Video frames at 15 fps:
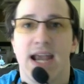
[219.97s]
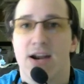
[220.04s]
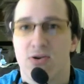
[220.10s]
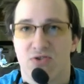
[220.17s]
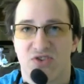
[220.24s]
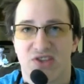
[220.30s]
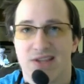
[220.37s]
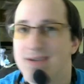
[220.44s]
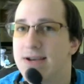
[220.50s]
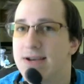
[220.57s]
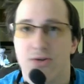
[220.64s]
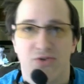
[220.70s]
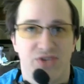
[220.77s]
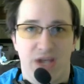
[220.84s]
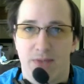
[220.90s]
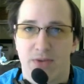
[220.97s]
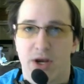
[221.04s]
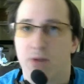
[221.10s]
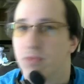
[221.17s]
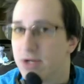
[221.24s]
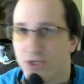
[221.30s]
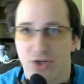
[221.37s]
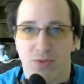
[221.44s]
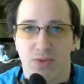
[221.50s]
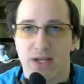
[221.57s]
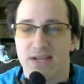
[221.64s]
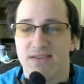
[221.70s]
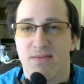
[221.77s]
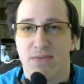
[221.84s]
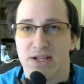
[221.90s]
arrow slit and you stepped on a pressure
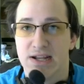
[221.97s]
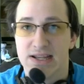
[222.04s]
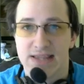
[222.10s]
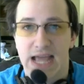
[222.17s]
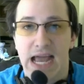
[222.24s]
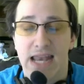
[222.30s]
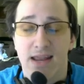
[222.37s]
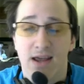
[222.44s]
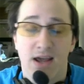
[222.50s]
plate, something like that.